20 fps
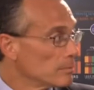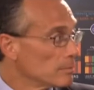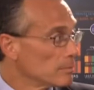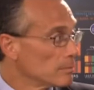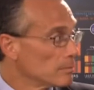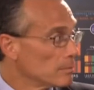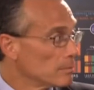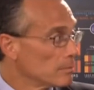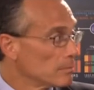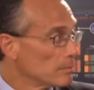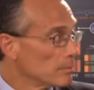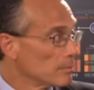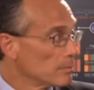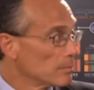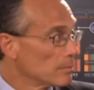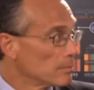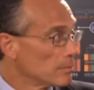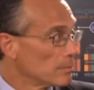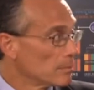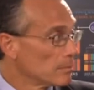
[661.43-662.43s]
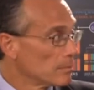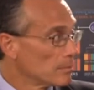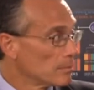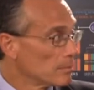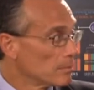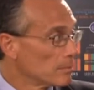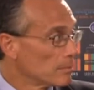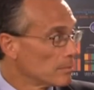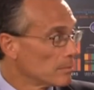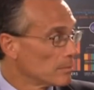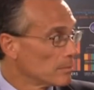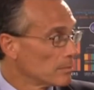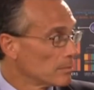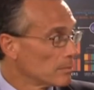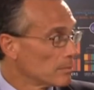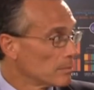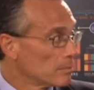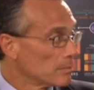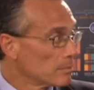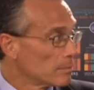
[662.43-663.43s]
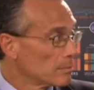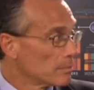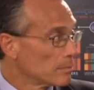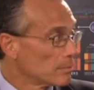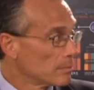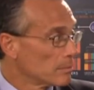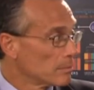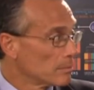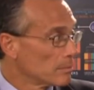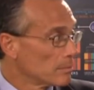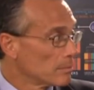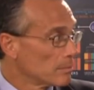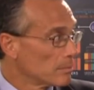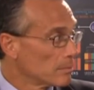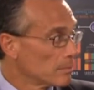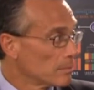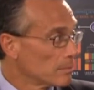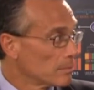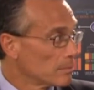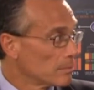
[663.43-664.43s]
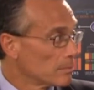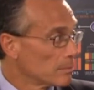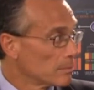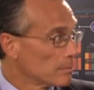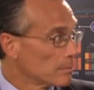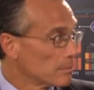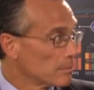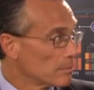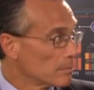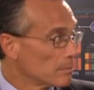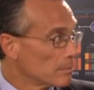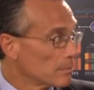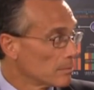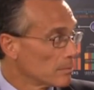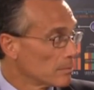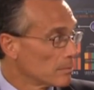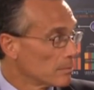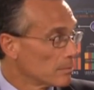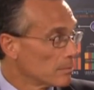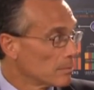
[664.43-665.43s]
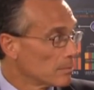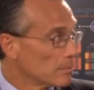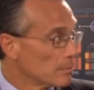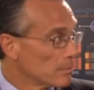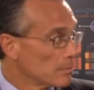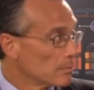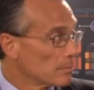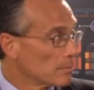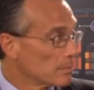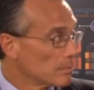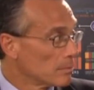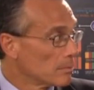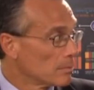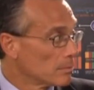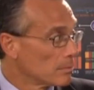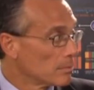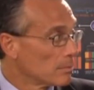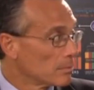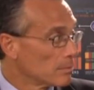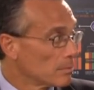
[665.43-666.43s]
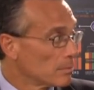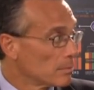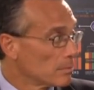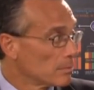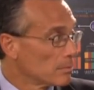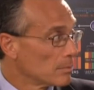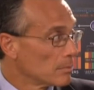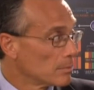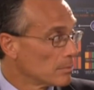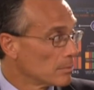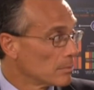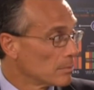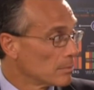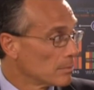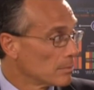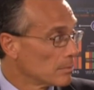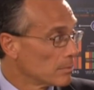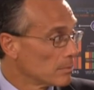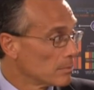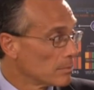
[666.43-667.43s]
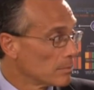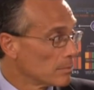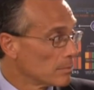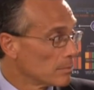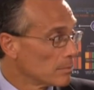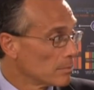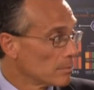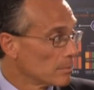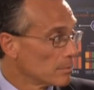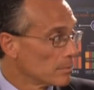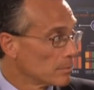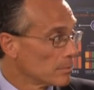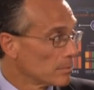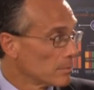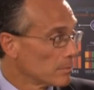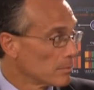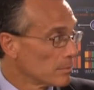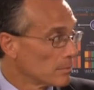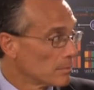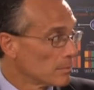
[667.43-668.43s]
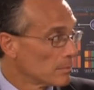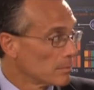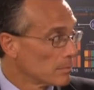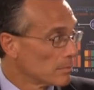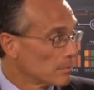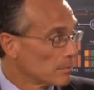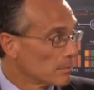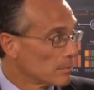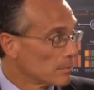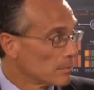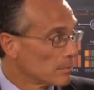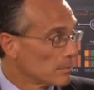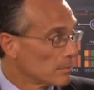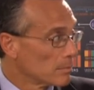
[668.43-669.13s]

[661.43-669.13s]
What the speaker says: (not speaking)